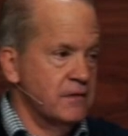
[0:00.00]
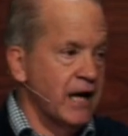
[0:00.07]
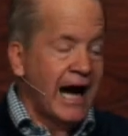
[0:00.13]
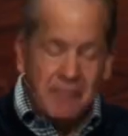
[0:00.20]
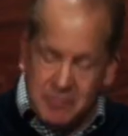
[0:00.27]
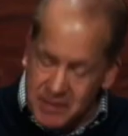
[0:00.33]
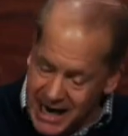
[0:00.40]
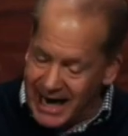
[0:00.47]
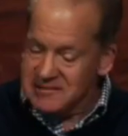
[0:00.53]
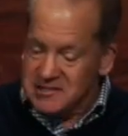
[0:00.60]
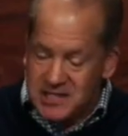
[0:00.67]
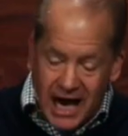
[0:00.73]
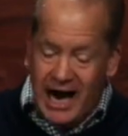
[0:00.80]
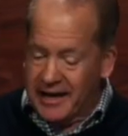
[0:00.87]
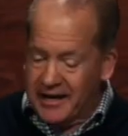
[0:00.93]
I'm not
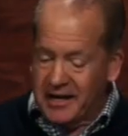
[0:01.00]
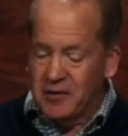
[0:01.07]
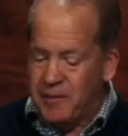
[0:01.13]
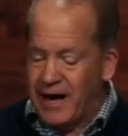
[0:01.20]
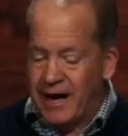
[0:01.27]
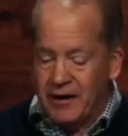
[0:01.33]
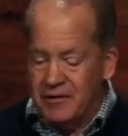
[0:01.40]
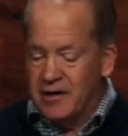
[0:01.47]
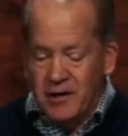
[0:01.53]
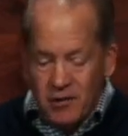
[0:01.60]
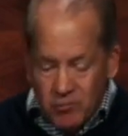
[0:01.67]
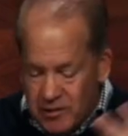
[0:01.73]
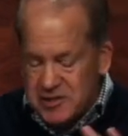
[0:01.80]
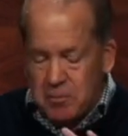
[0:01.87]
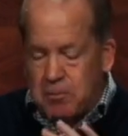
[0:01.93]
talking about
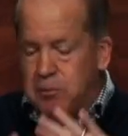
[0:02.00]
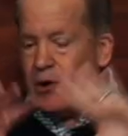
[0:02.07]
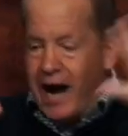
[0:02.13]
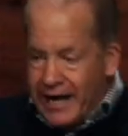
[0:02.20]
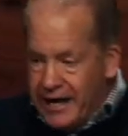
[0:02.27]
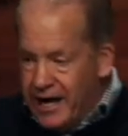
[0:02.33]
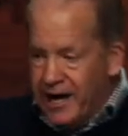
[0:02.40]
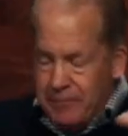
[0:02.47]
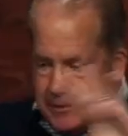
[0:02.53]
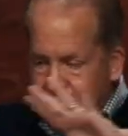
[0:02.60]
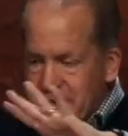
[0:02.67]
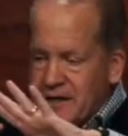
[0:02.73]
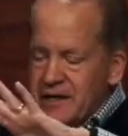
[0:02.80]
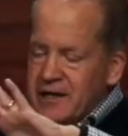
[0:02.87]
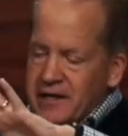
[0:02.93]
what's brought up
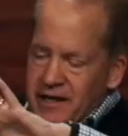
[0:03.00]
and